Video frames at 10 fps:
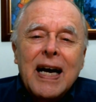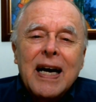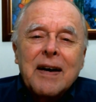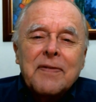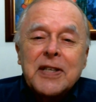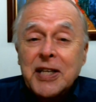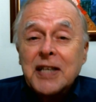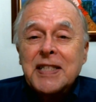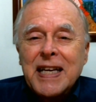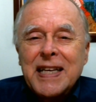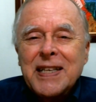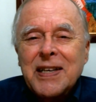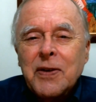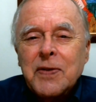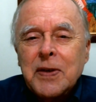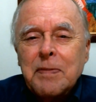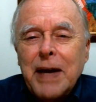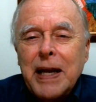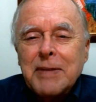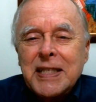of the sunset over
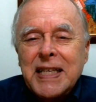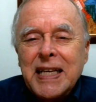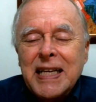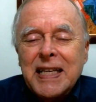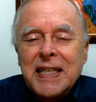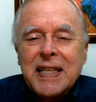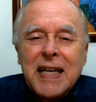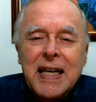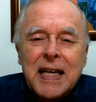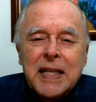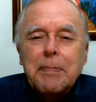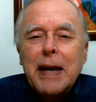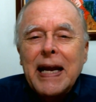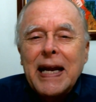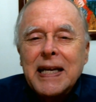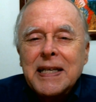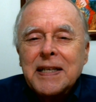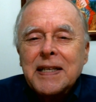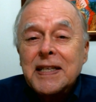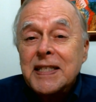Panama City and the bay and
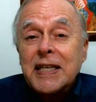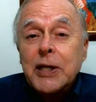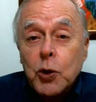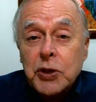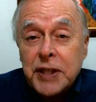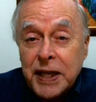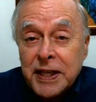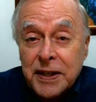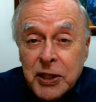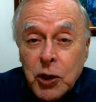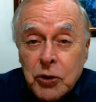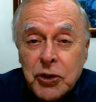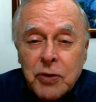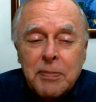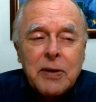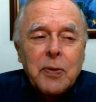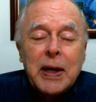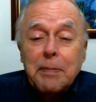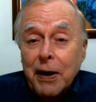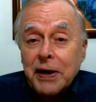the Cinta Costera, the coastal
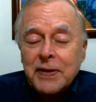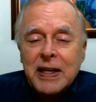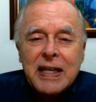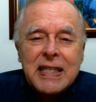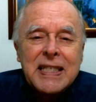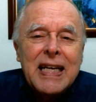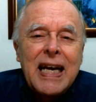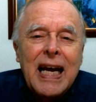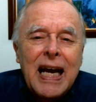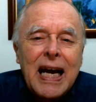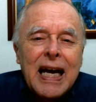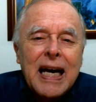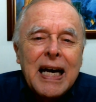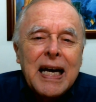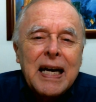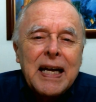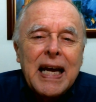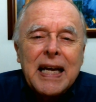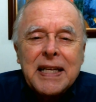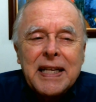beltway, part of it at least,
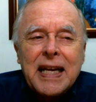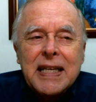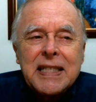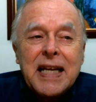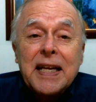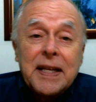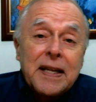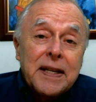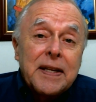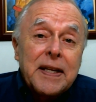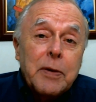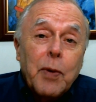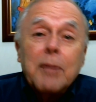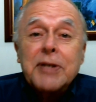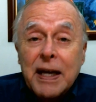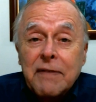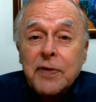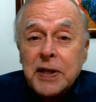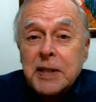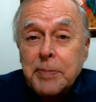that is on the website
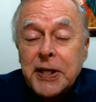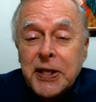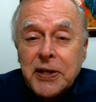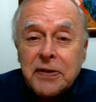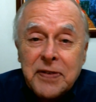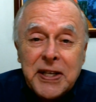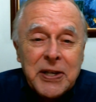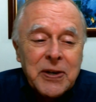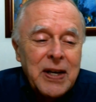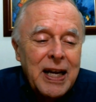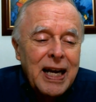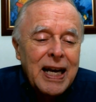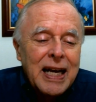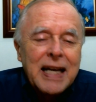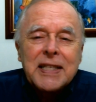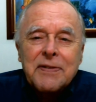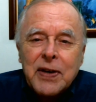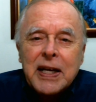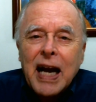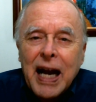for this particular video. And it's
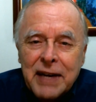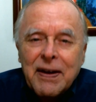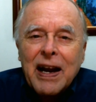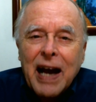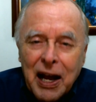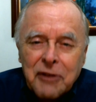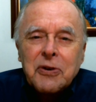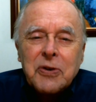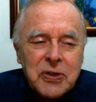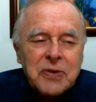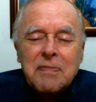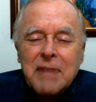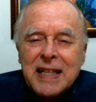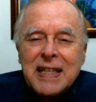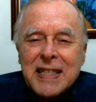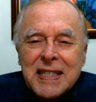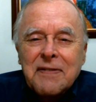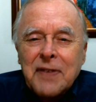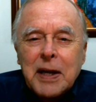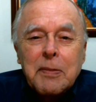very kind of Alejandro to make this
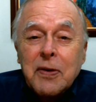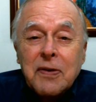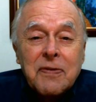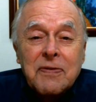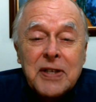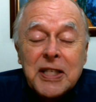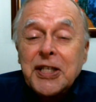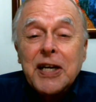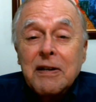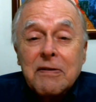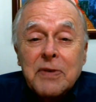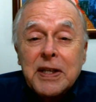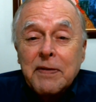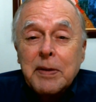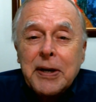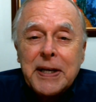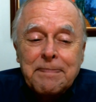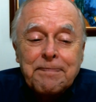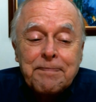available to share with everybody.